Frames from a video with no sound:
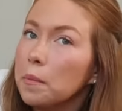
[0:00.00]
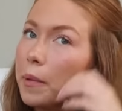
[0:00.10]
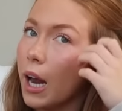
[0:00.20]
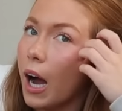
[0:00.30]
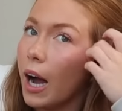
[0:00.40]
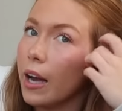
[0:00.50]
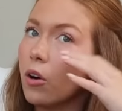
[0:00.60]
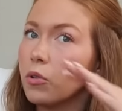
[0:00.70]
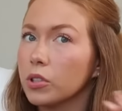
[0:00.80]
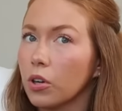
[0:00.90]
but I
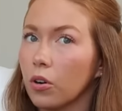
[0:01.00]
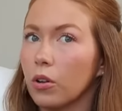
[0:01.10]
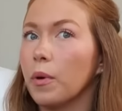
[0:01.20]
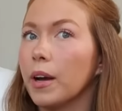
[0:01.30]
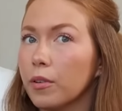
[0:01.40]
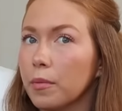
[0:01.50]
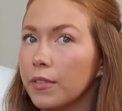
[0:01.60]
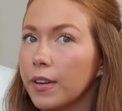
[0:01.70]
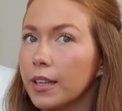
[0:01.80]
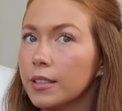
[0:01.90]
always curl away from
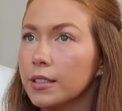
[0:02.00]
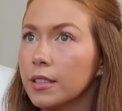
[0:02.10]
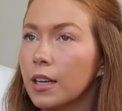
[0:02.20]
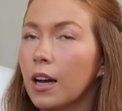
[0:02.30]
my face.